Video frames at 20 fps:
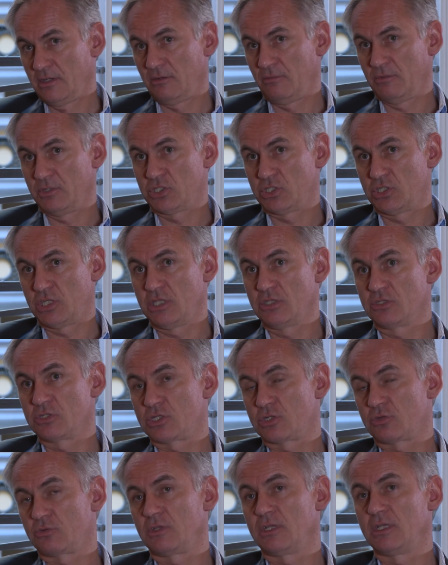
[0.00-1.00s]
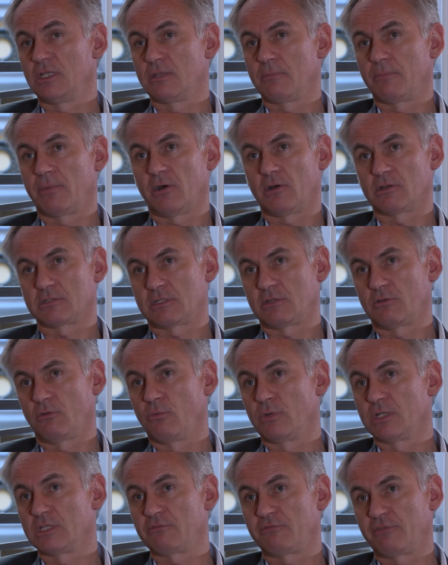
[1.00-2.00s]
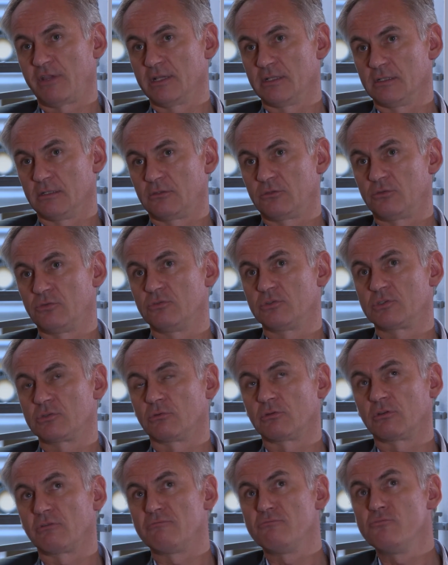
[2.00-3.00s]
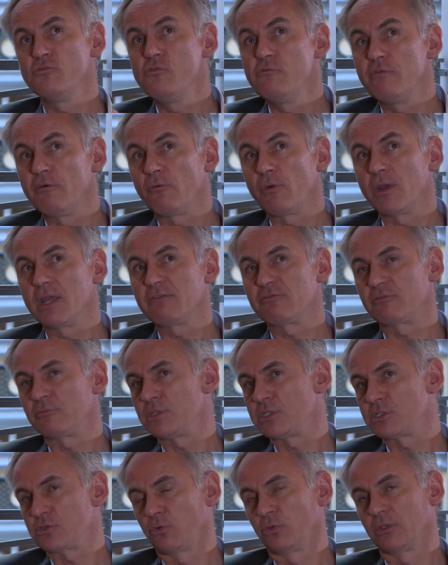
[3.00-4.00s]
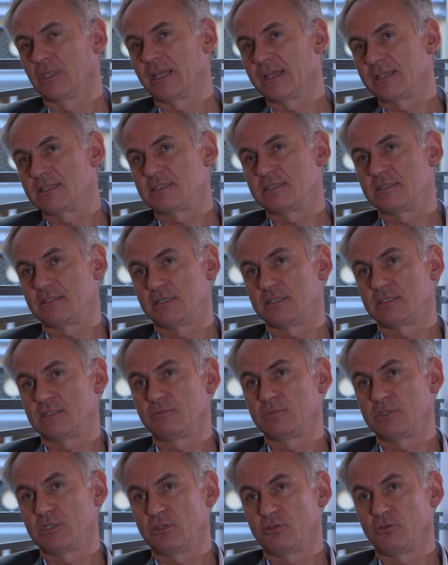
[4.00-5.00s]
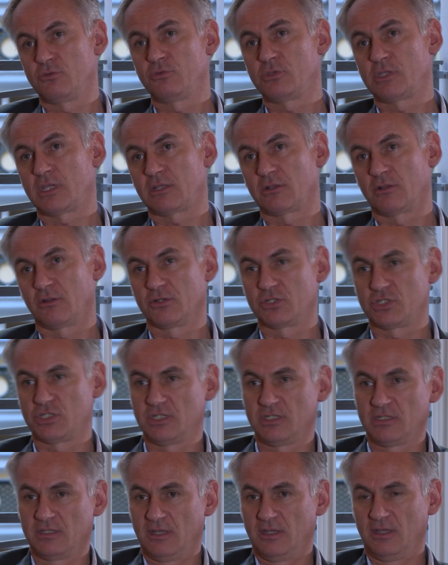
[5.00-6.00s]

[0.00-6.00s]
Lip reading: which the industry in the past has always failed to sort of move away from these old legacy systems into new technology,